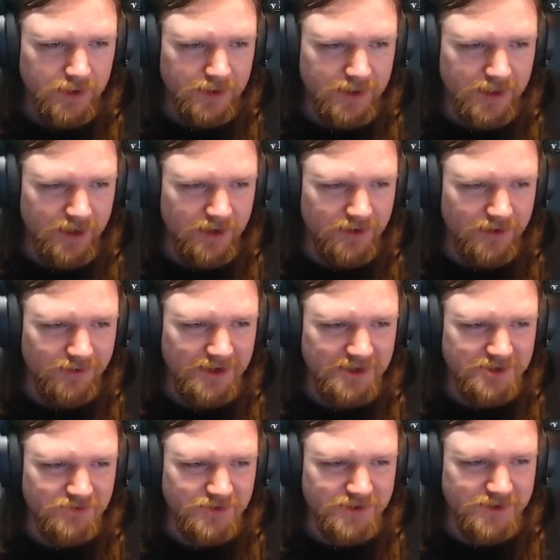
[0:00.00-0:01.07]
Again, I need
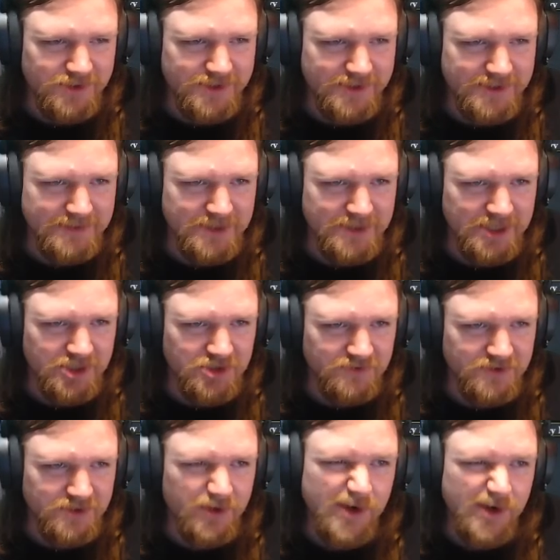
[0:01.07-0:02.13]
to resist the temptation of
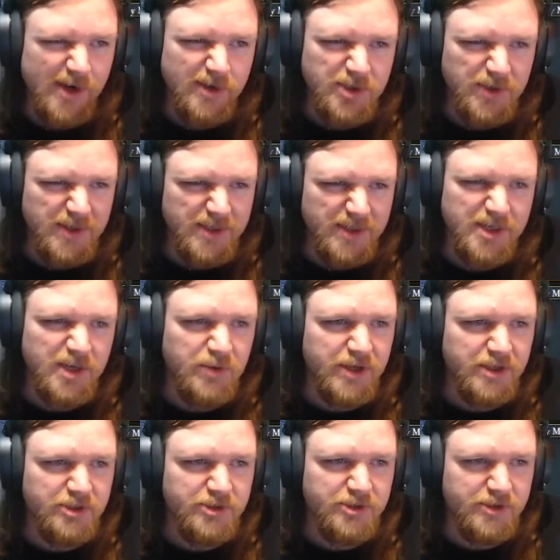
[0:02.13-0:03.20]
just, oh, I was doing this anyway.
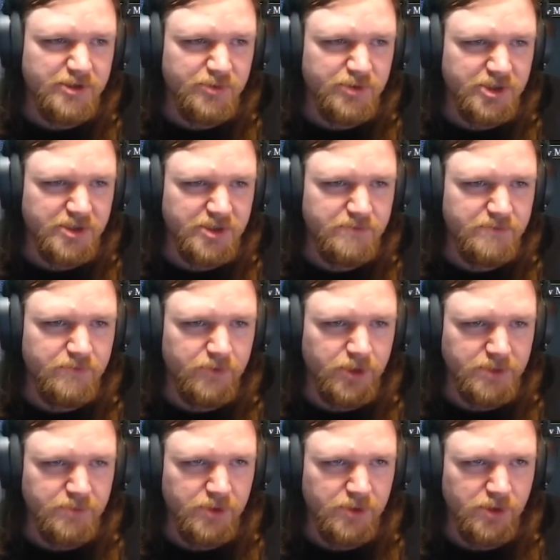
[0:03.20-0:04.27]
This, this was just
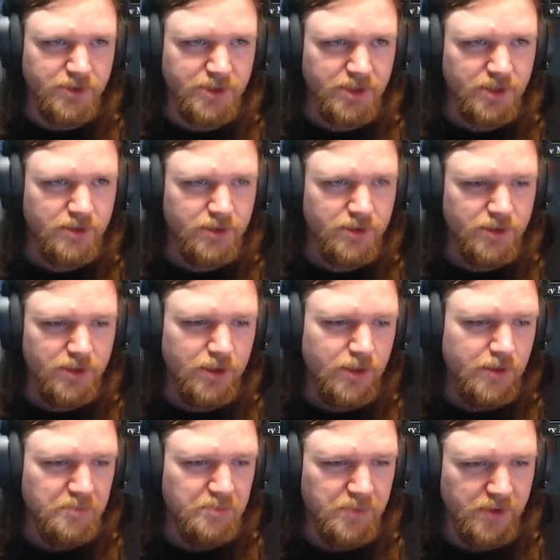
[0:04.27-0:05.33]
Knight's policy.
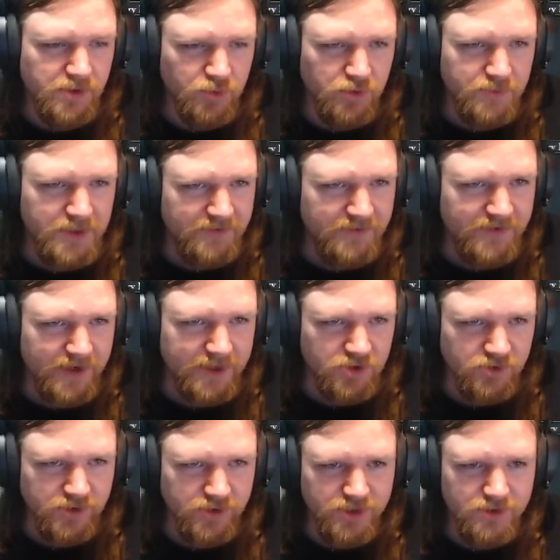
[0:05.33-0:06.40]
Build all the
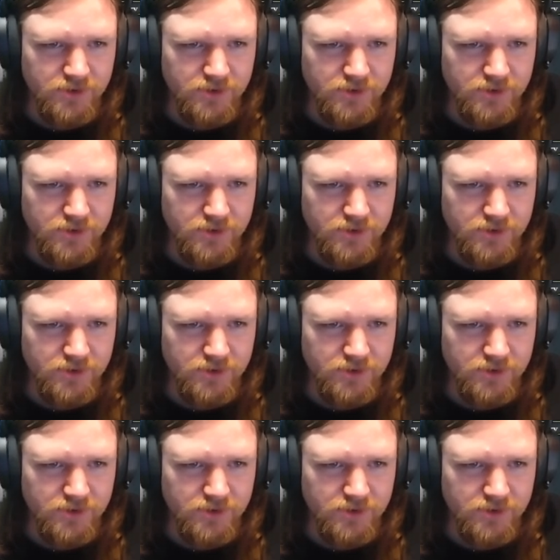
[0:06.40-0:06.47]
manufactories.